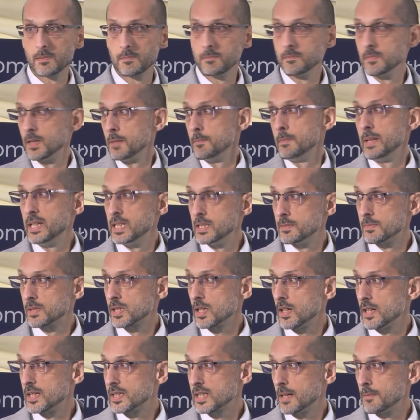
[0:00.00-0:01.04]
and
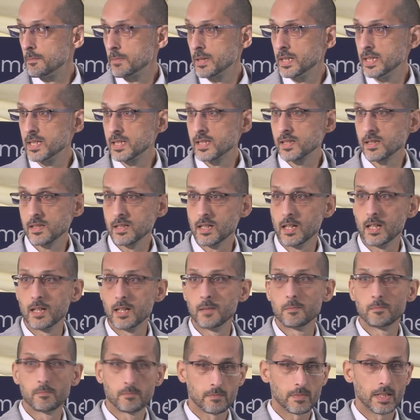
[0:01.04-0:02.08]
medium-sized companies
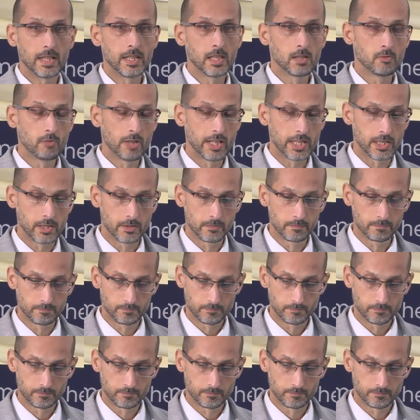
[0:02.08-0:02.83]
in the region.